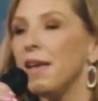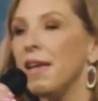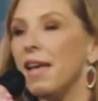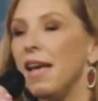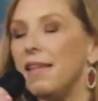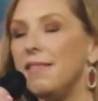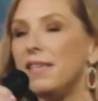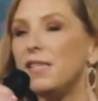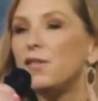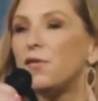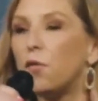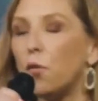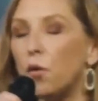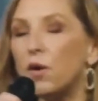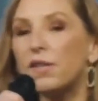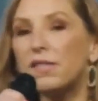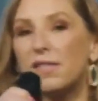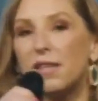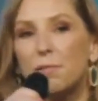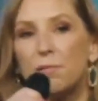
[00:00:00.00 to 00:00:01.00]
and these four
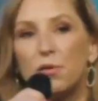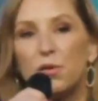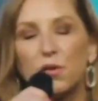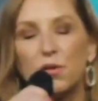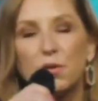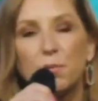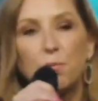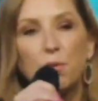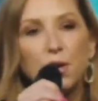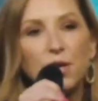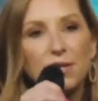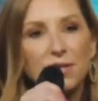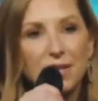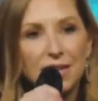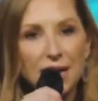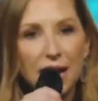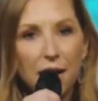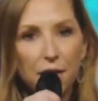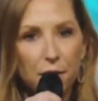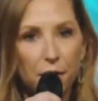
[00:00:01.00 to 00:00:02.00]
symbols put
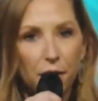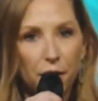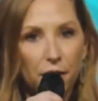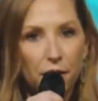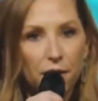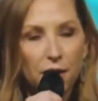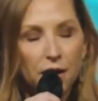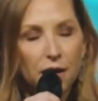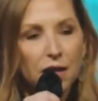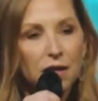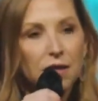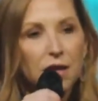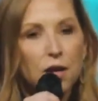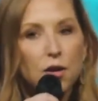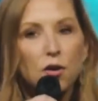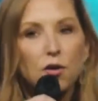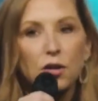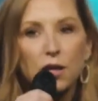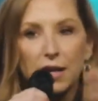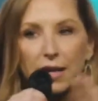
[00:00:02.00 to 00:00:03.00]
together
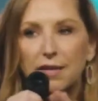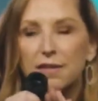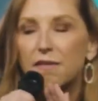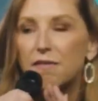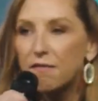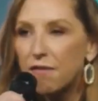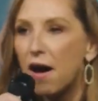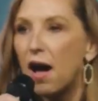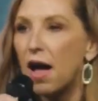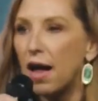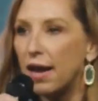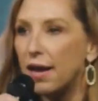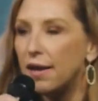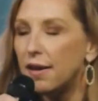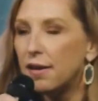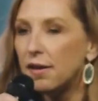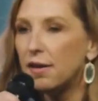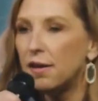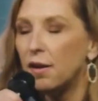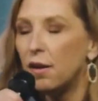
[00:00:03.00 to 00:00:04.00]
literally define
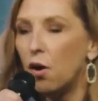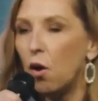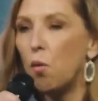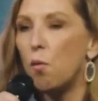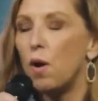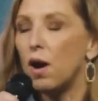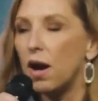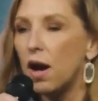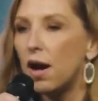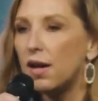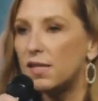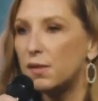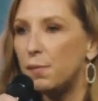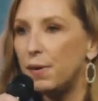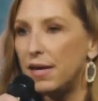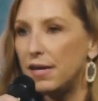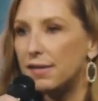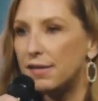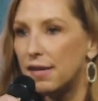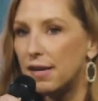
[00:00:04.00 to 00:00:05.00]
what God's
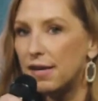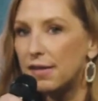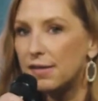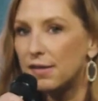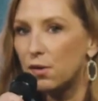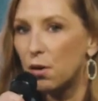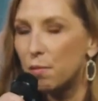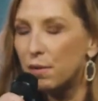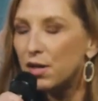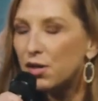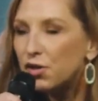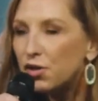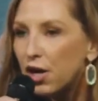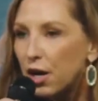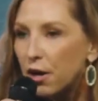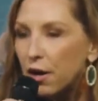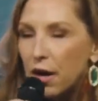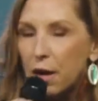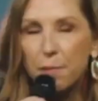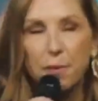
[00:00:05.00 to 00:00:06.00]
peace is. So I'm going to
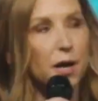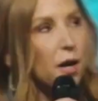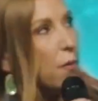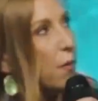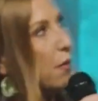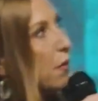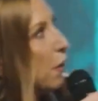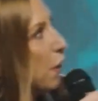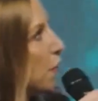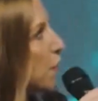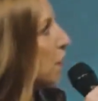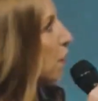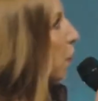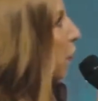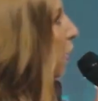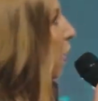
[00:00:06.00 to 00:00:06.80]
share it up here with you. So we're